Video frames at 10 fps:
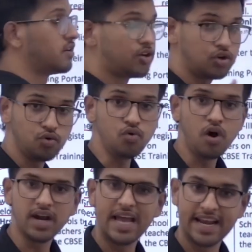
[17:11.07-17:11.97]
2
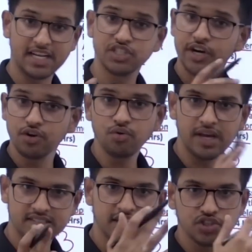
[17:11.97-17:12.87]
or annexure 2,
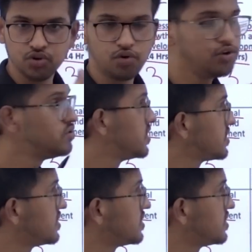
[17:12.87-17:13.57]
as I showed you just